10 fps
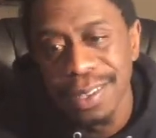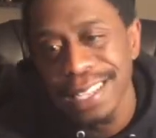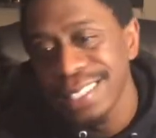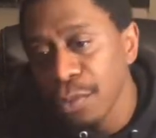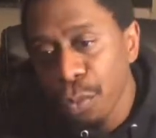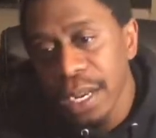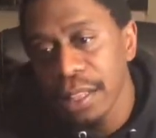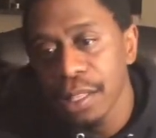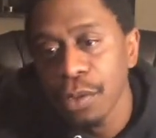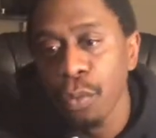Didn't win at
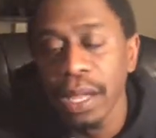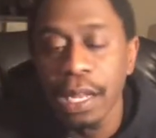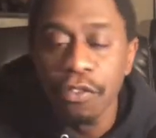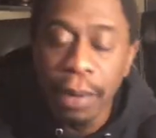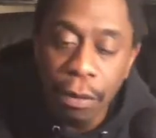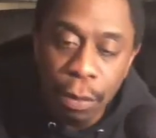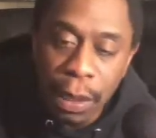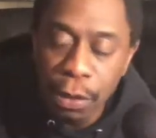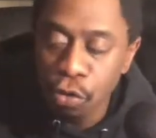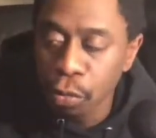the wing level, but I won at
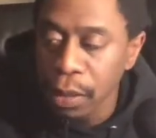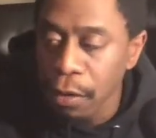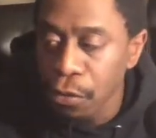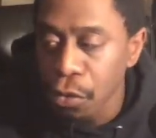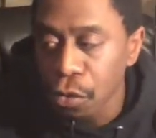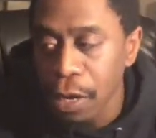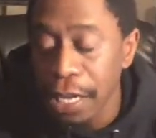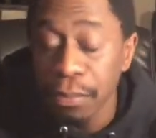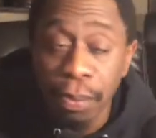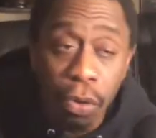the group level. I
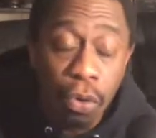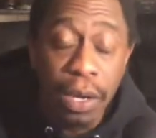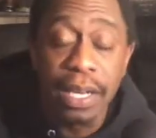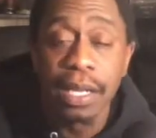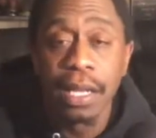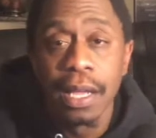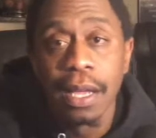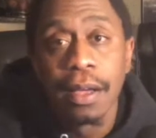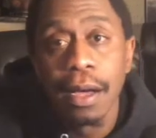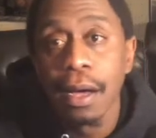deployed.
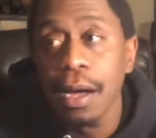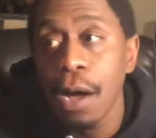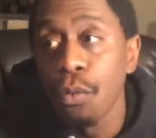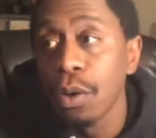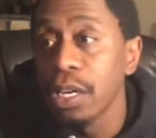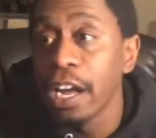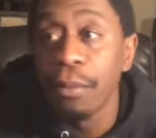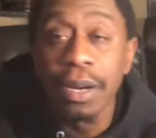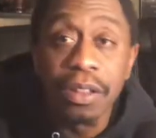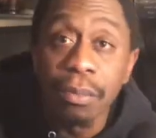I won
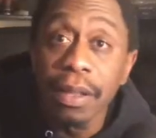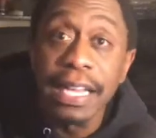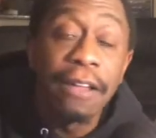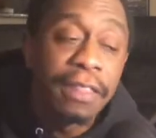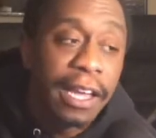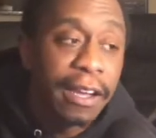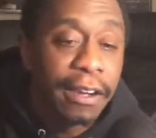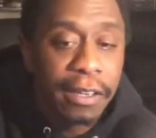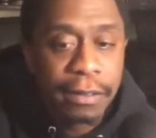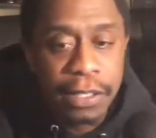Airman of the Month out
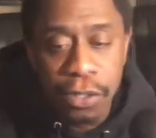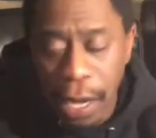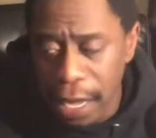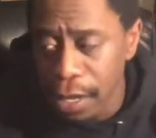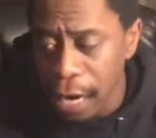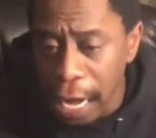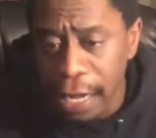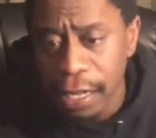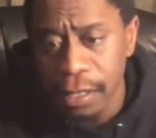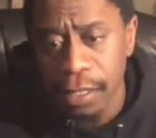there. And so I
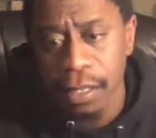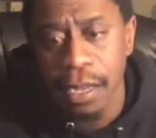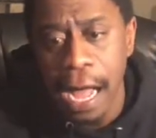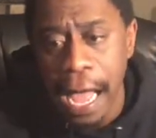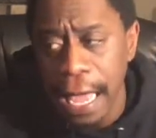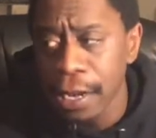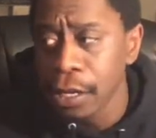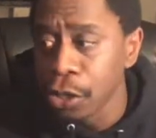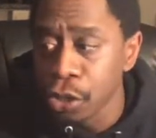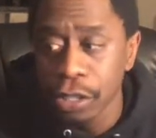had a
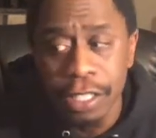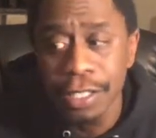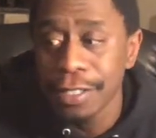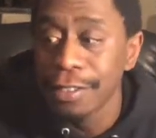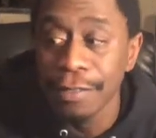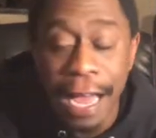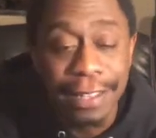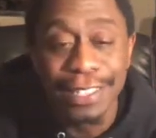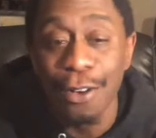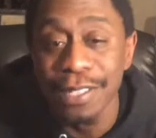good, I
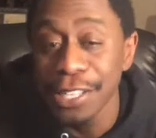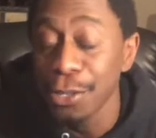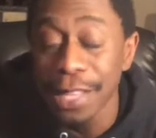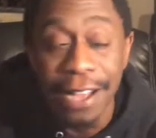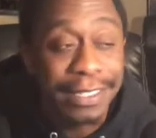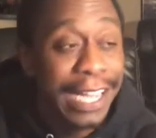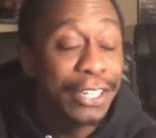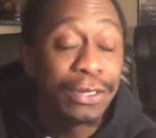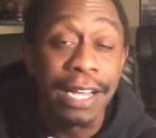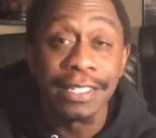always said 2008,
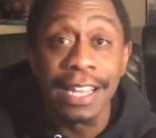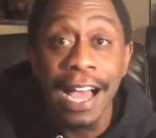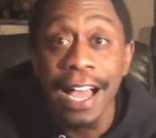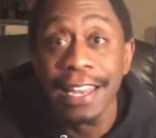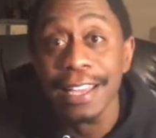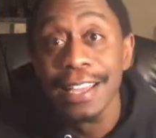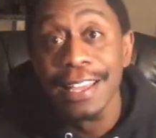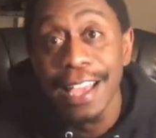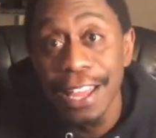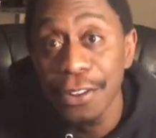2009
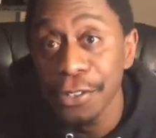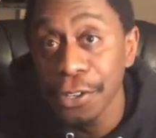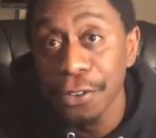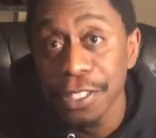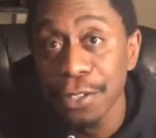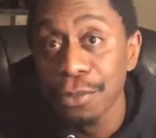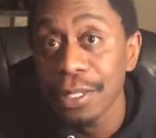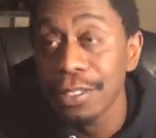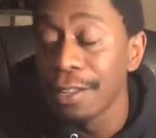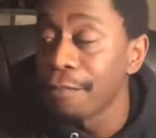in New Jersey
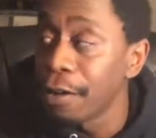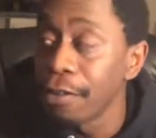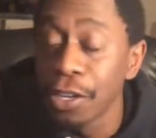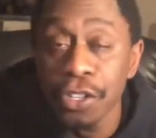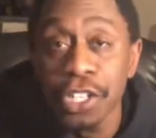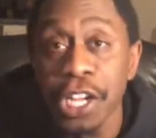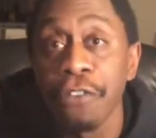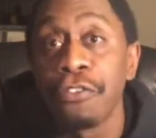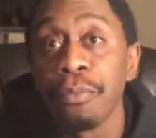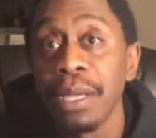was a very good year
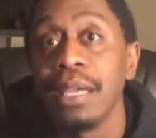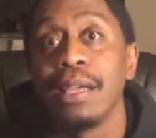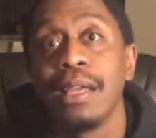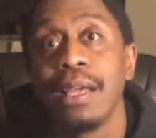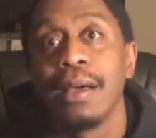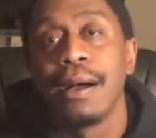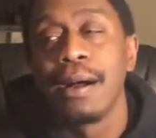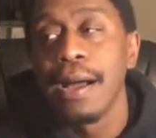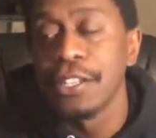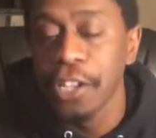for me
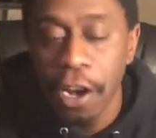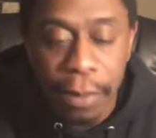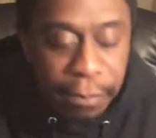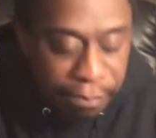as an airman.